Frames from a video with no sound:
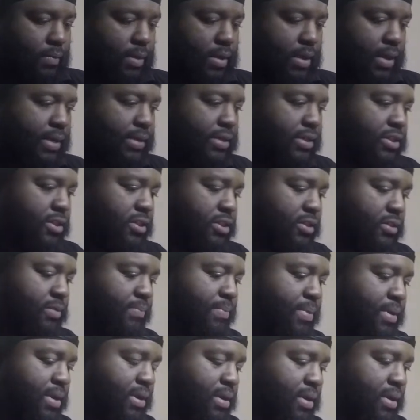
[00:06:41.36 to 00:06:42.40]
And
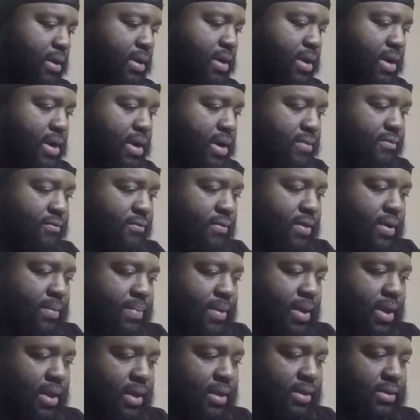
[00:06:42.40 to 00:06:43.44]
speaking of
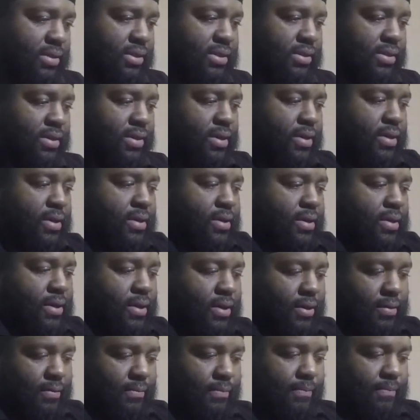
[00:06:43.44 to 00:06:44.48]
repaints,
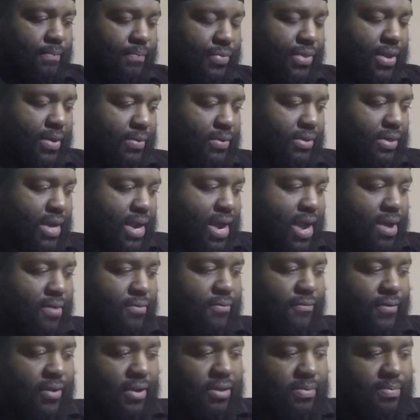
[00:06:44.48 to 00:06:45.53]
there was a guy on
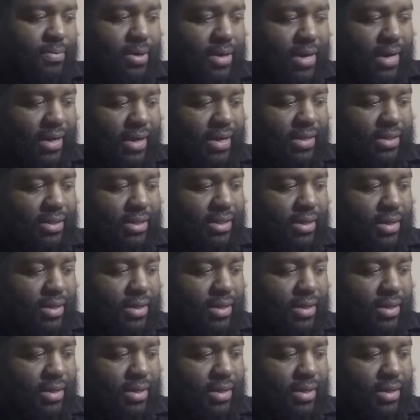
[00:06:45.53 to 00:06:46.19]
Facebook, I guess